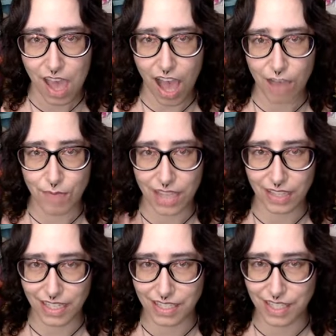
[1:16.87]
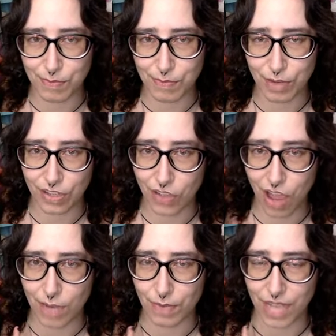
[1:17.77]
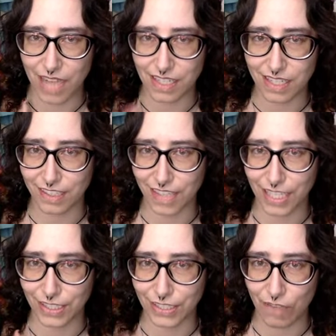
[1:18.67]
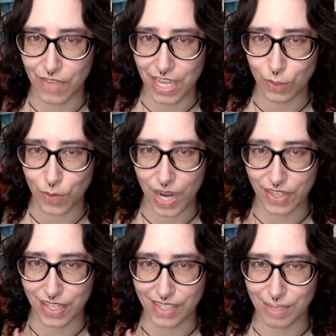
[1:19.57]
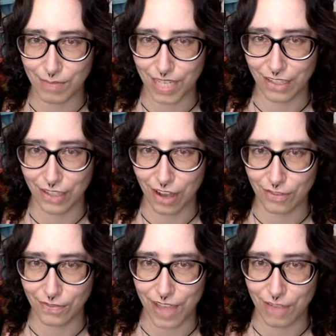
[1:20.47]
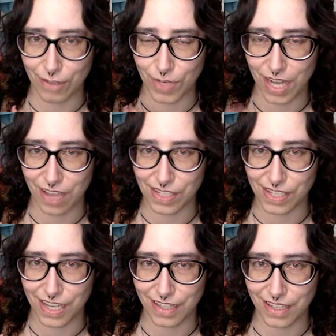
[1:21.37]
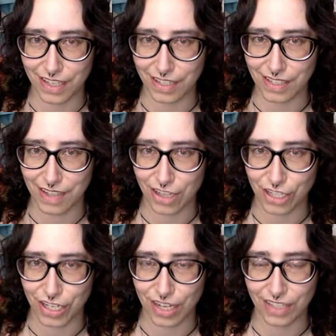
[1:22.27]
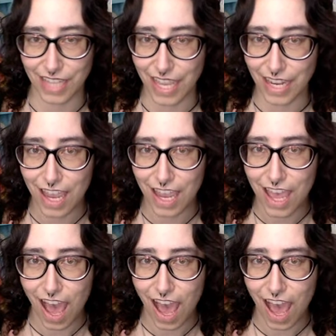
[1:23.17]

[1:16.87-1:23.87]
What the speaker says: I liked this book a lot, but I didn't, like, love it the way that it seemed like a lot of everyone else in the discussion did.